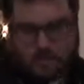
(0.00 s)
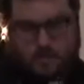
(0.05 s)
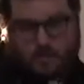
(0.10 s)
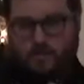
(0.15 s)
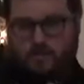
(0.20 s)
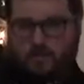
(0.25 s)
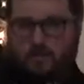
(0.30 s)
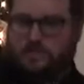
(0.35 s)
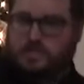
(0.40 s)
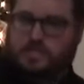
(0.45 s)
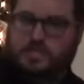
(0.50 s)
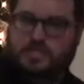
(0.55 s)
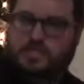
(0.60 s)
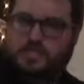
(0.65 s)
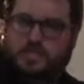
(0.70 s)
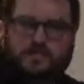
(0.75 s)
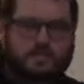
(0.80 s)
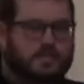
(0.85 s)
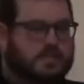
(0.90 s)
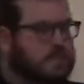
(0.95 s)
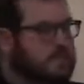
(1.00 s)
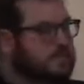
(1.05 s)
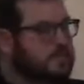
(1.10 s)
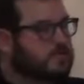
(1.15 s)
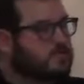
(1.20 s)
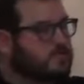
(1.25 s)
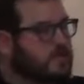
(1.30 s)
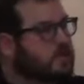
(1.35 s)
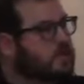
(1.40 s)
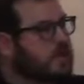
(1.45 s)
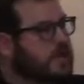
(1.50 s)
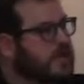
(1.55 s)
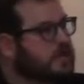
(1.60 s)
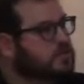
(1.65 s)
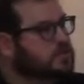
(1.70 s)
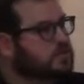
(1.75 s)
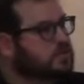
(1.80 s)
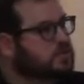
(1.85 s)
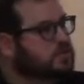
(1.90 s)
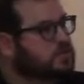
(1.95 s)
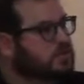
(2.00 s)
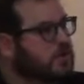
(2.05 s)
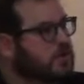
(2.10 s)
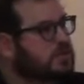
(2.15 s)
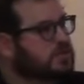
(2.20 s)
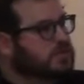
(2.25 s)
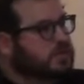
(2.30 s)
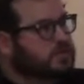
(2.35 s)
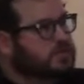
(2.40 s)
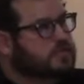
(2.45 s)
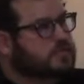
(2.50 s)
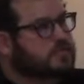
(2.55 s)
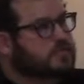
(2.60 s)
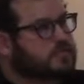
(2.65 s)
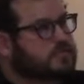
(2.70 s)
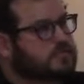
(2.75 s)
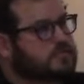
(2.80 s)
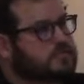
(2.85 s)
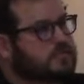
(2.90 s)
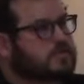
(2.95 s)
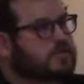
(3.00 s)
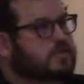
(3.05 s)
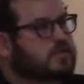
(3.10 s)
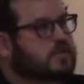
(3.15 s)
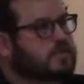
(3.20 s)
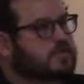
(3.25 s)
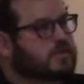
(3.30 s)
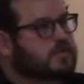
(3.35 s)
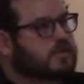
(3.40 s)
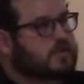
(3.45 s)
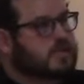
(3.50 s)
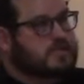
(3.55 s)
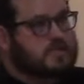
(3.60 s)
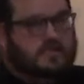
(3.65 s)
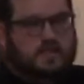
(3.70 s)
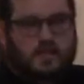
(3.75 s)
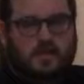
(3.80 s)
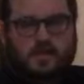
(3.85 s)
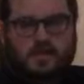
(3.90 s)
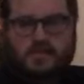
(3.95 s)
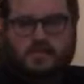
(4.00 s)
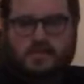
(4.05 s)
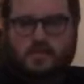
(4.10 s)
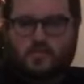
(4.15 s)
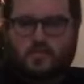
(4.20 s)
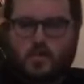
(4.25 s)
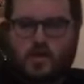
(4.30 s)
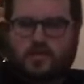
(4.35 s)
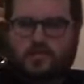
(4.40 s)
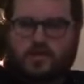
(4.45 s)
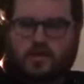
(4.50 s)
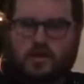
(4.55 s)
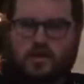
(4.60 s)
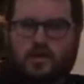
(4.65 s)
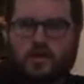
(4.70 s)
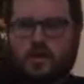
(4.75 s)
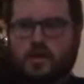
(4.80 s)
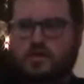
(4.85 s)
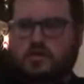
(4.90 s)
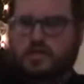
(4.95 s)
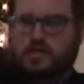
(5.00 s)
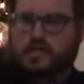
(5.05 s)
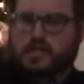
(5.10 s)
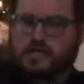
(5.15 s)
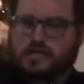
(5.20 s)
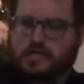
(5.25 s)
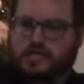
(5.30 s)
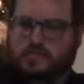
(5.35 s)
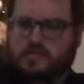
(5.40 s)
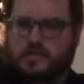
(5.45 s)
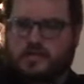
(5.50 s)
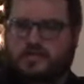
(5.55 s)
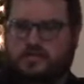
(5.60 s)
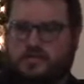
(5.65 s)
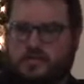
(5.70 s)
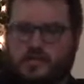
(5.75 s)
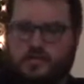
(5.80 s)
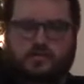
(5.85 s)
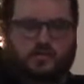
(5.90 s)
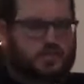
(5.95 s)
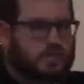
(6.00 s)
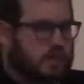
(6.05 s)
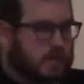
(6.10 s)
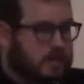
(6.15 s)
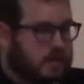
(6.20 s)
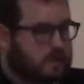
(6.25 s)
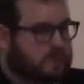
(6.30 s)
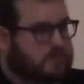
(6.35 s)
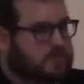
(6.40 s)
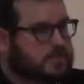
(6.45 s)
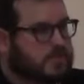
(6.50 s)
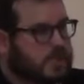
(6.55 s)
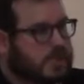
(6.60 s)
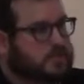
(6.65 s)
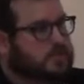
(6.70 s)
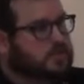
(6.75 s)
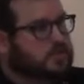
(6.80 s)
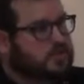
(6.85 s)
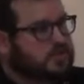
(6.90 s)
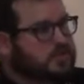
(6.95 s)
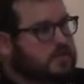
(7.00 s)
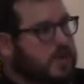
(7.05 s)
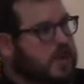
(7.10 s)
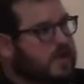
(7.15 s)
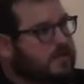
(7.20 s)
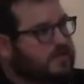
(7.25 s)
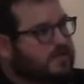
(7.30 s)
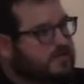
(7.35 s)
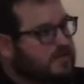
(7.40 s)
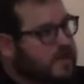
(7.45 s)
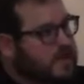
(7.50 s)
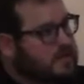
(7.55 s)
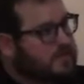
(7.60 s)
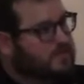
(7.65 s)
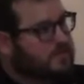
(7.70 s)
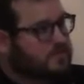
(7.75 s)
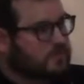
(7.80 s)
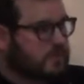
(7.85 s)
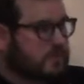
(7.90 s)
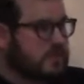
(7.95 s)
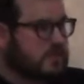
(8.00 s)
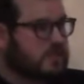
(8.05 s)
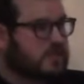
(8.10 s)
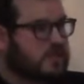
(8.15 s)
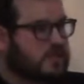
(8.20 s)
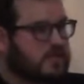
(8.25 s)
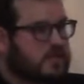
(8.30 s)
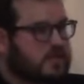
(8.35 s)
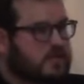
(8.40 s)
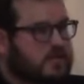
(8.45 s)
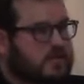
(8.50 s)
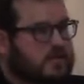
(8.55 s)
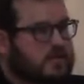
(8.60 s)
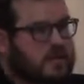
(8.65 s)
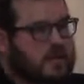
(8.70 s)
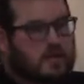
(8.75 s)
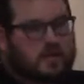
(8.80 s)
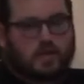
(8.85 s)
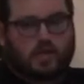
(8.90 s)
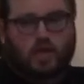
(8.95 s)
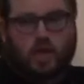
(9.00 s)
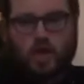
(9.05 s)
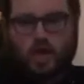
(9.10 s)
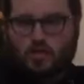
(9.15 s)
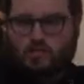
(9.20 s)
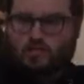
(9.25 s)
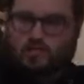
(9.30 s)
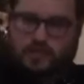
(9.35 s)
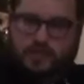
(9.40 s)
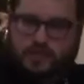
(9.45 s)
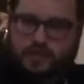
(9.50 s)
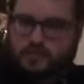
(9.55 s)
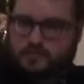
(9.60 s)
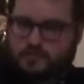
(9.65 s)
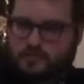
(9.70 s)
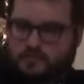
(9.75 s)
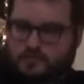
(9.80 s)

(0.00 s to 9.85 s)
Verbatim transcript: In other words, he's giving them vocational charges. He's telling them what their calling is in their jobs and to do that faithfully and lawfully.